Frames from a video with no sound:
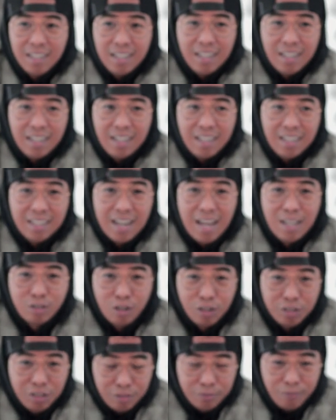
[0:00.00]
and I
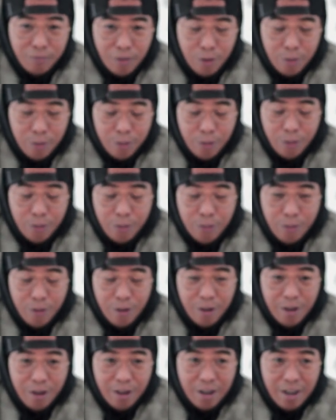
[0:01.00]
saw this photo
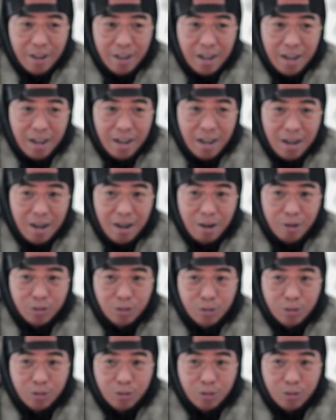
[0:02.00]
uh, on